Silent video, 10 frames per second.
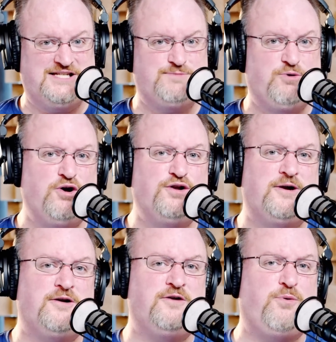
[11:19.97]

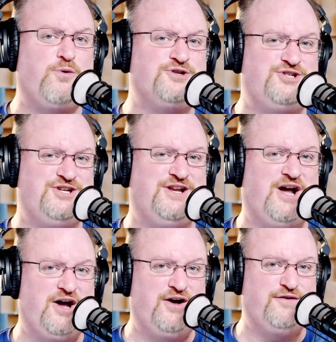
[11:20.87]
spoiler portion
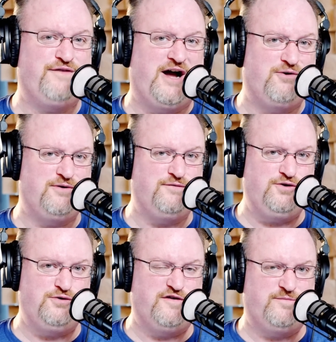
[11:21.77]
of our
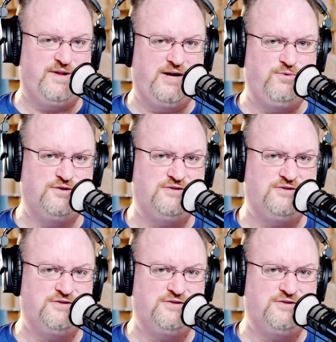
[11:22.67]
review of Black Widow.